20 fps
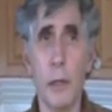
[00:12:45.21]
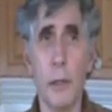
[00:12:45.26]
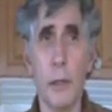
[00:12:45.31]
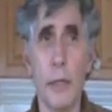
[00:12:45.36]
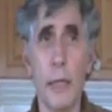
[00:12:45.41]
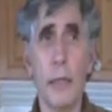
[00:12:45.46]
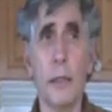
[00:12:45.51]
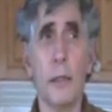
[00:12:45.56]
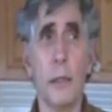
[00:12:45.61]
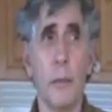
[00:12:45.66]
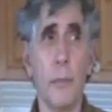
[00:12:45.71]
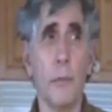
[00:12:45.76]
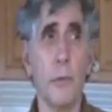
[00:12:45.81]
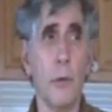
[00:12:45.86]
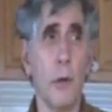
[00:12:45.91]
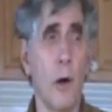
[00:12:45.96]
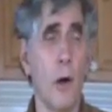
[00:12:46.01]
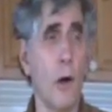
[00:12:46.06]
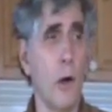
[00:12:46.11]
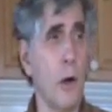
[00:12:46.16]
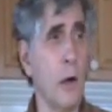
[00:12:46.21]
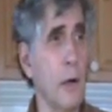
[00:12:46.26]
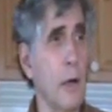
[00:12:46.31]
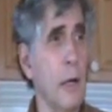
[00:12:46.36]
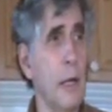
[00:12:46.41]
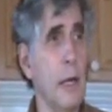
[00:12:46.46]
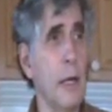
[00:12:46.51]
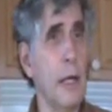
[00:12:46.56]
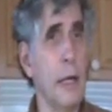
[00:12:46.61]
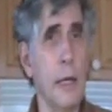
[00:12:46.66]
dictums are
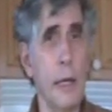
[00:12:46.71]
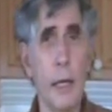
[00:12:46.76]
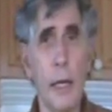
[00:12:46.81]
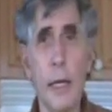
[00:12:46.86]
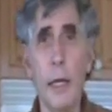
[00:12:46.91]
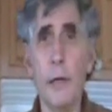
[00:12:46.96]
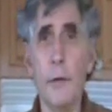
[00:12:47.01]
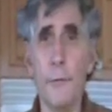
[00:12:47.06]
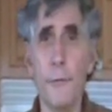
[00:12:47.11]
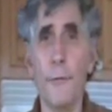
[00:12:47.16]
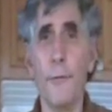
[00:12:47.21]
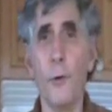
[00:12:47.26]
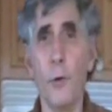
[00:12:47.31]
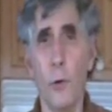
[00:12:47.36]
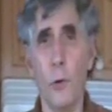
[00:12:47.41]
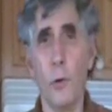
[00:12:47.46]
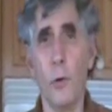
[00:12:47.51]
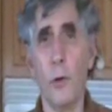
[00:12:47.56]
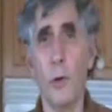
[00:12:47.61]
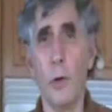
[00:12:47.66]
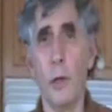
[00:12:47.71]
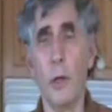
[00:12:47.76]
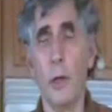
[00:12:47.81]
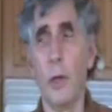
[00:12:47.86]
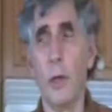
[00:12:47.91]
eat food,